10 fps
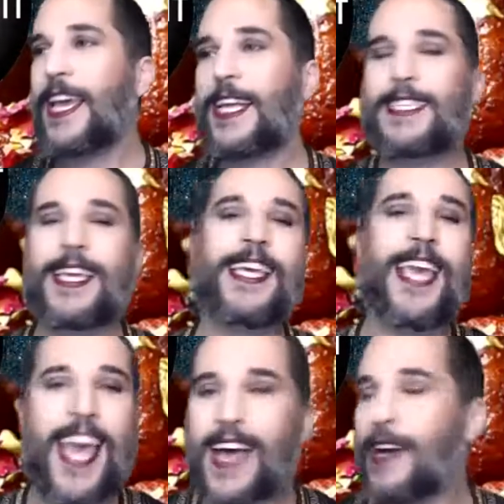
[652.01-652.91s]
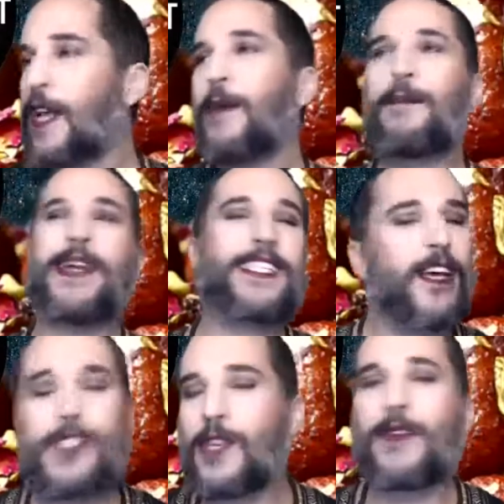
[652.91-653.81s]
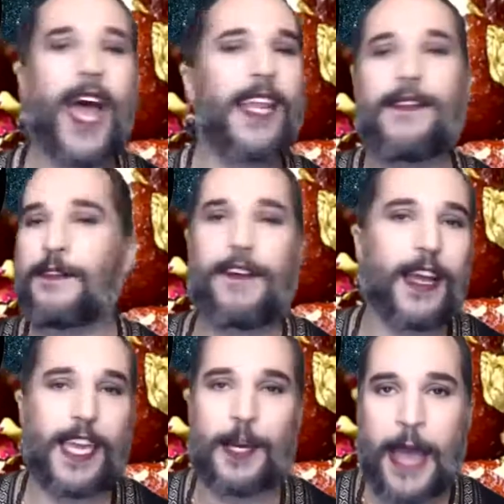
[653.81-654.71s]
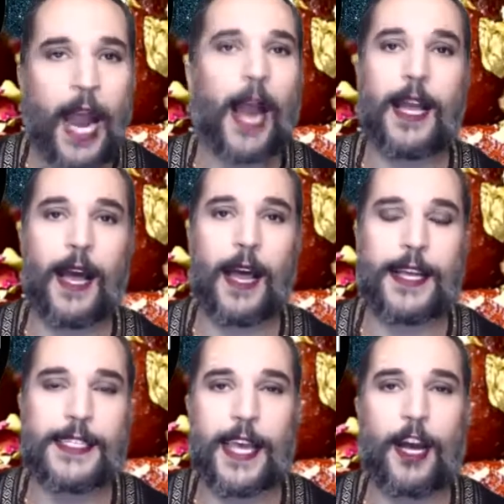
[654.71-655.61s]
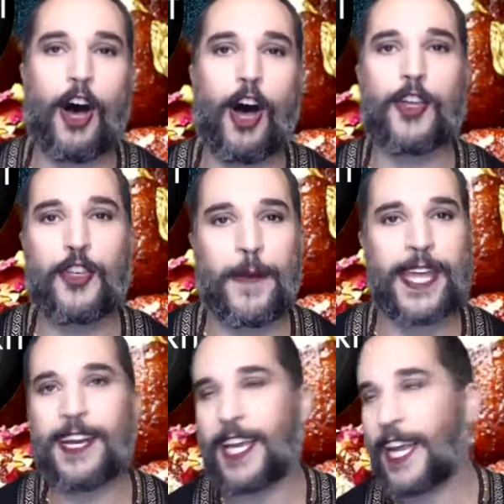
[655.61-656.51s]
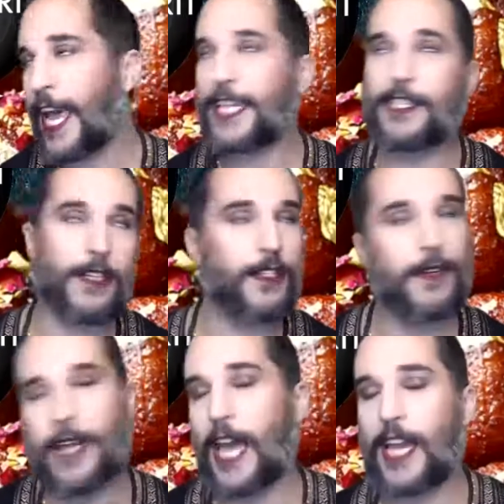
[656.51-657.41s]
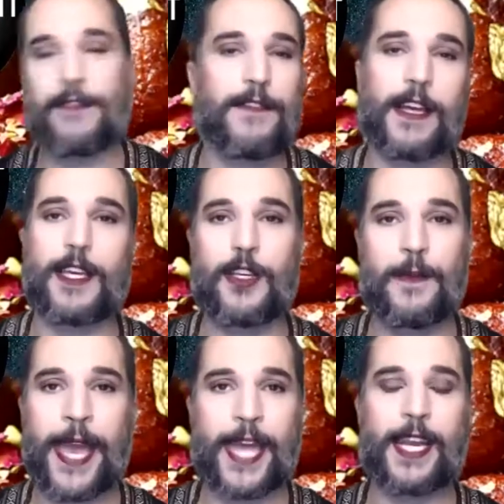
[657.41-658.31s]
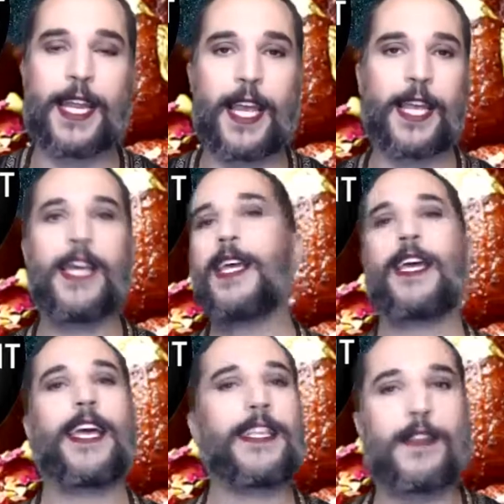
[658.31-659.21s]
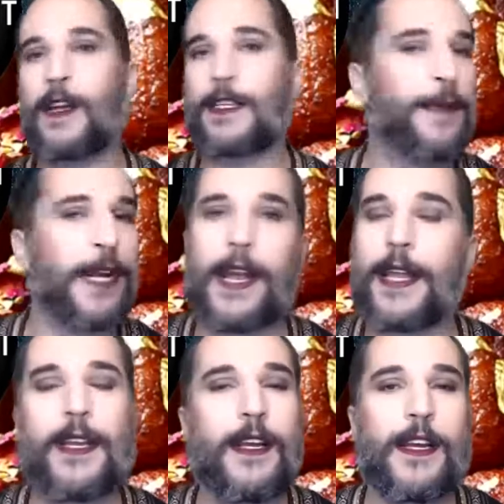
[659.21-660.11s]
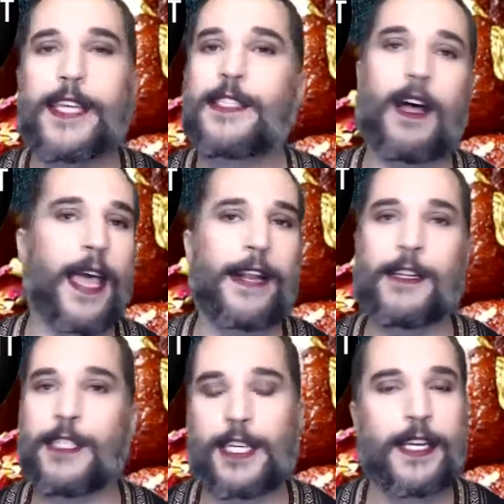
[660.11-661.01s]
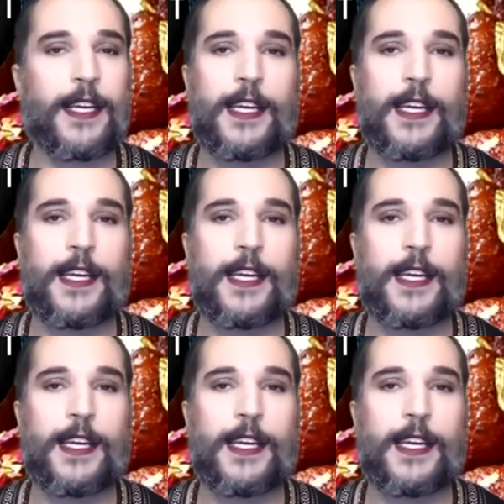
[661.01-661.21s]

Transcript: It's like, yeah, but it's also not even fucking America. It's like all humanity, and it's also not even fucking humanity. It's all spirit. It's all energy.